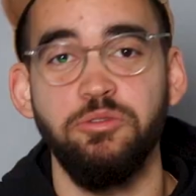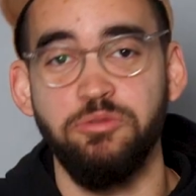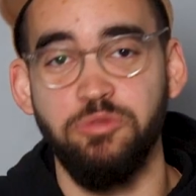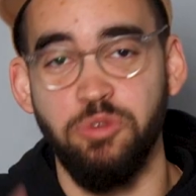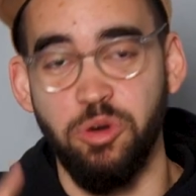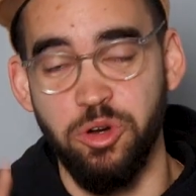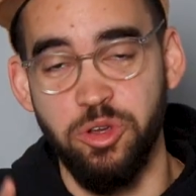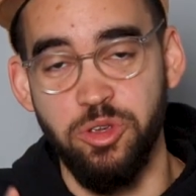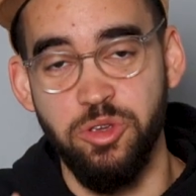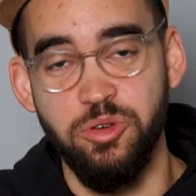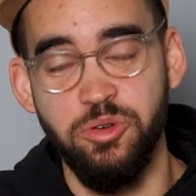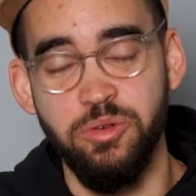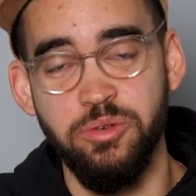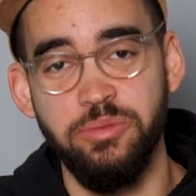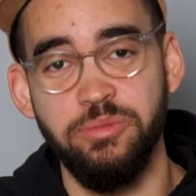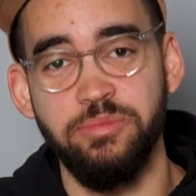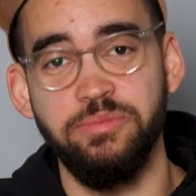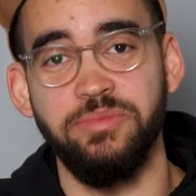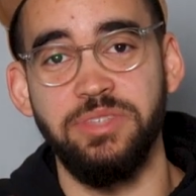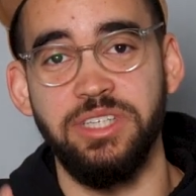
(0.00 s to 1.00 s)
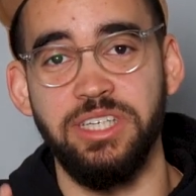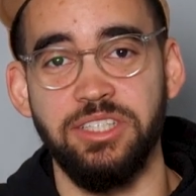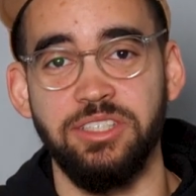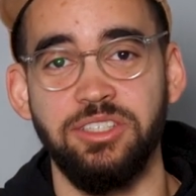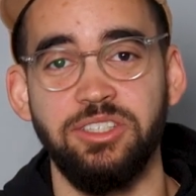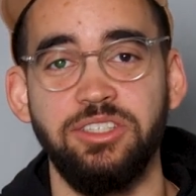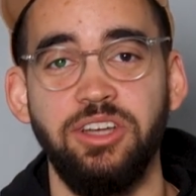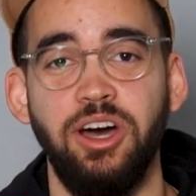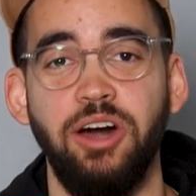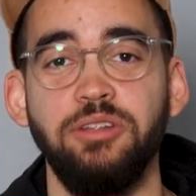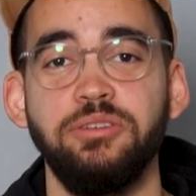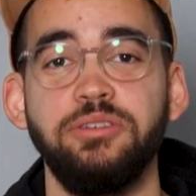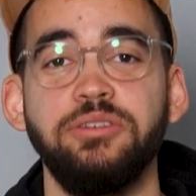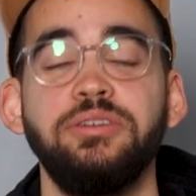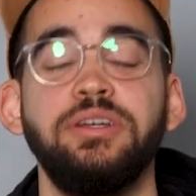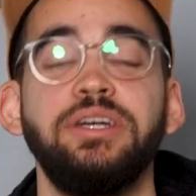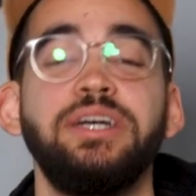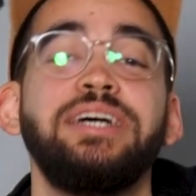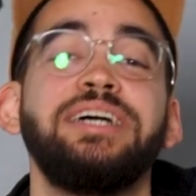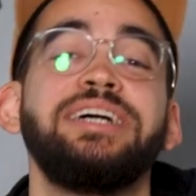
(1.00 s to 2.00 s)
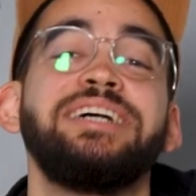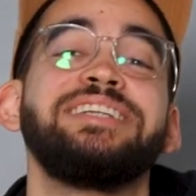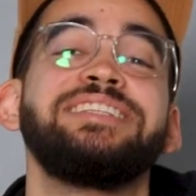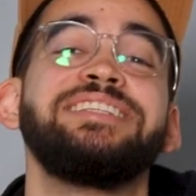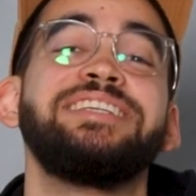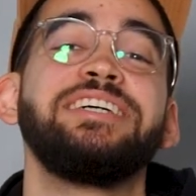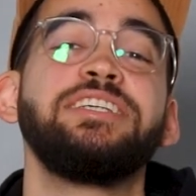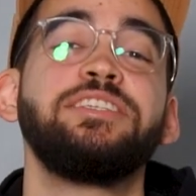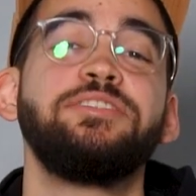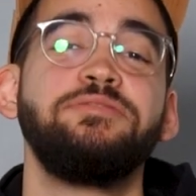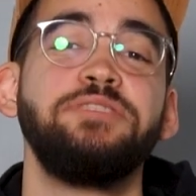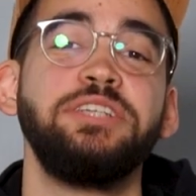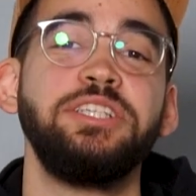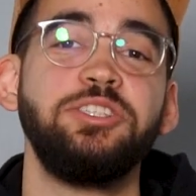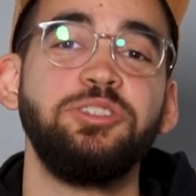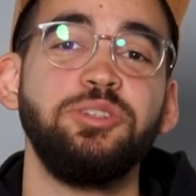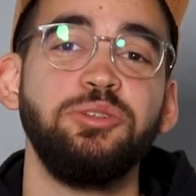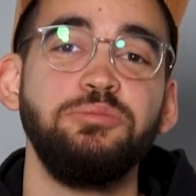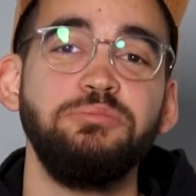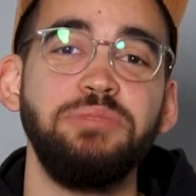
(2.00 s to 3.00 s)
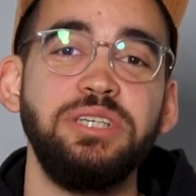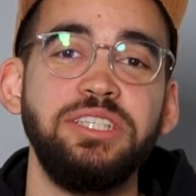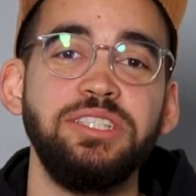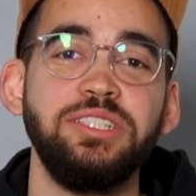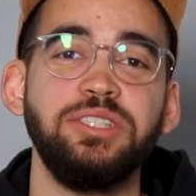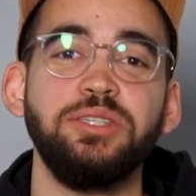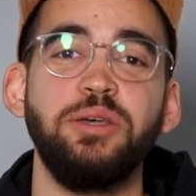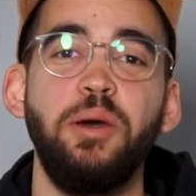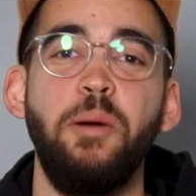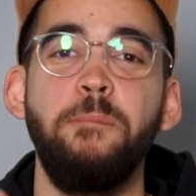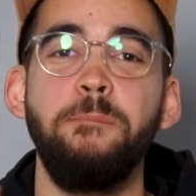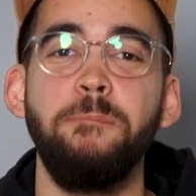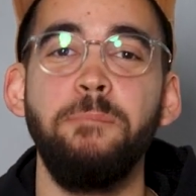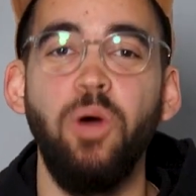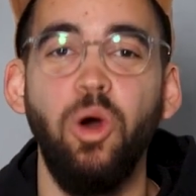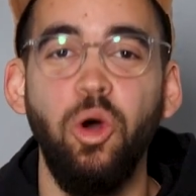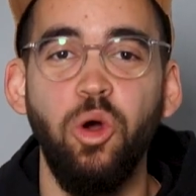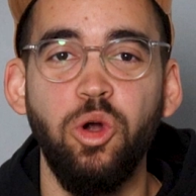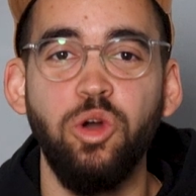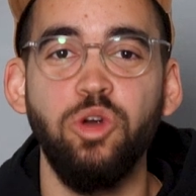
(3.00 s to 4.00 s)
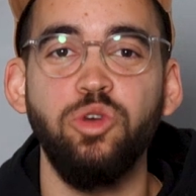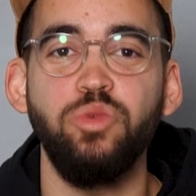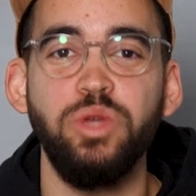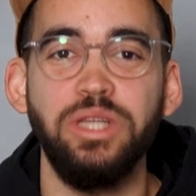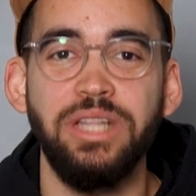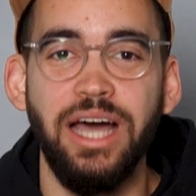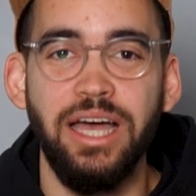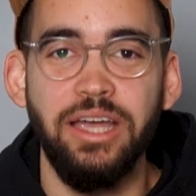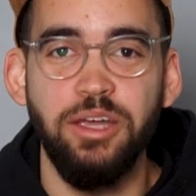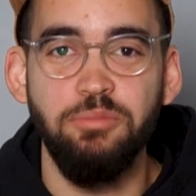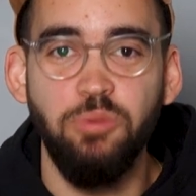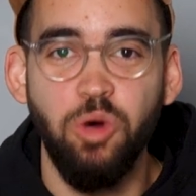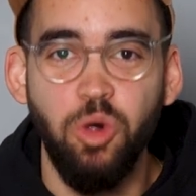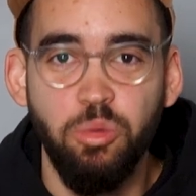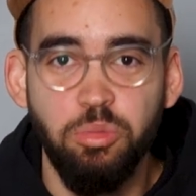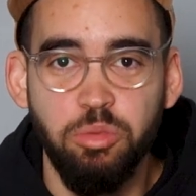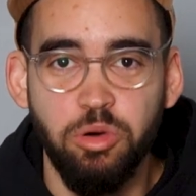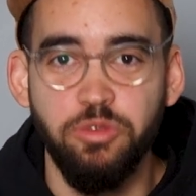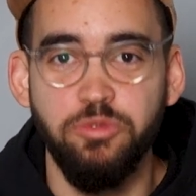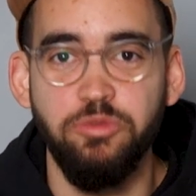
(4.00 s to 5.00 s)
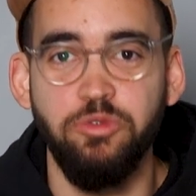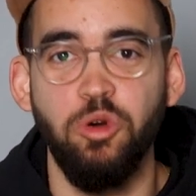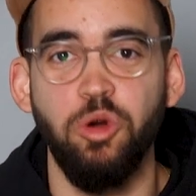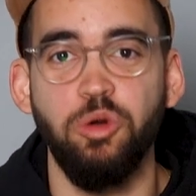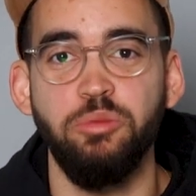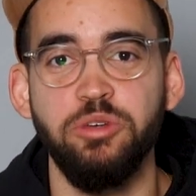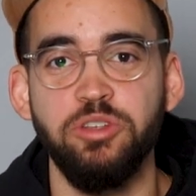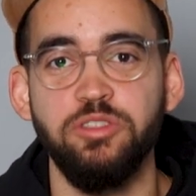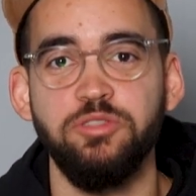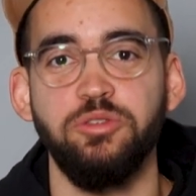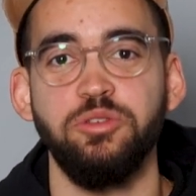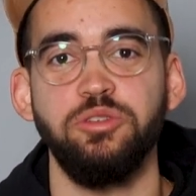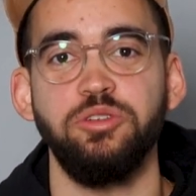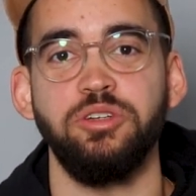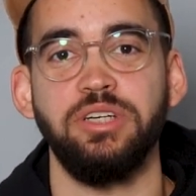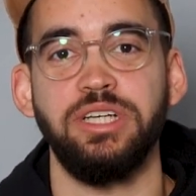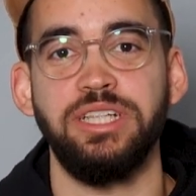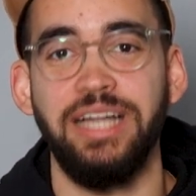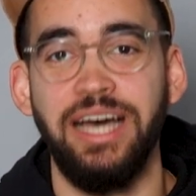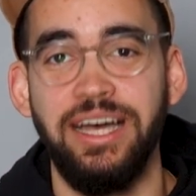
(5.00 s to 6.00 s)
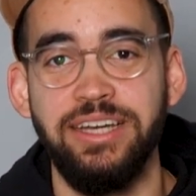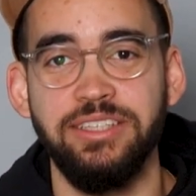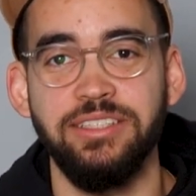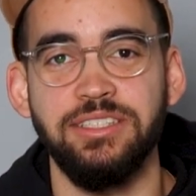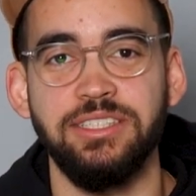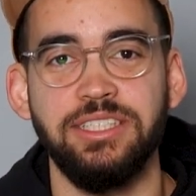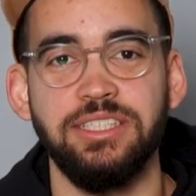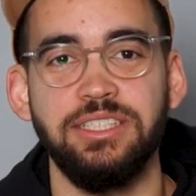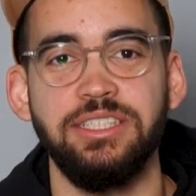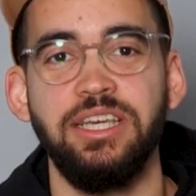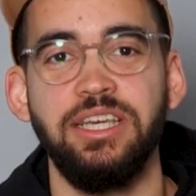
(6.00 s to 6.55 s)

For you, the installer, this feature means more reliable performance for your clients.